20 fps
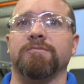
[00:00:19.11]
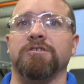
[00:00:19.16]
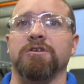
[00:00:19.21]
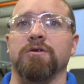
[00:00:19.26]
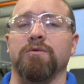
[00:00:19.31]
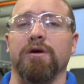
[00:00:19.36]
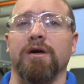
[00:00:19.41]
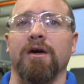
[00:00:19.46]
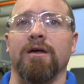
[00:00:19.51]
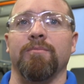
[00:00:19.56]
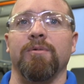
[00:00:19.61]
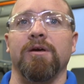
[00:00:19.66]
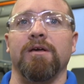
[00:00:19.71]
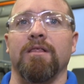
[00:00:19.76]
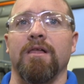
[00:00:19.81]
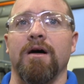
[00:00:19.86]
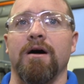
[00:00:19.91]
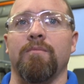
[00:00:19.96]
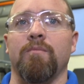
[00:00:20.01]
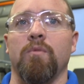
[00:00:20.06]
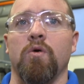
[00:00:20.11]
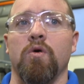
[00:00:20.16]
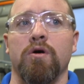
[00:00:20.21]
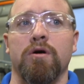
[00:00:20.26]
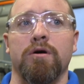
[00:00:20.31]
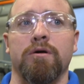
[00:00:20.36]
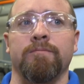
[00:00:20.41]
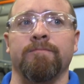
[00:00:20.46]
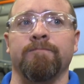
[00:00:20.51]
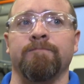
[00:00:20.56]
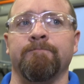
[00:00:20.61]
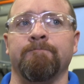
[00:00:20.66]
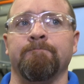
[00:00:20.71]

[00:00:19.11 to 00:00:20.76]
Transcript: so we got to be a lot more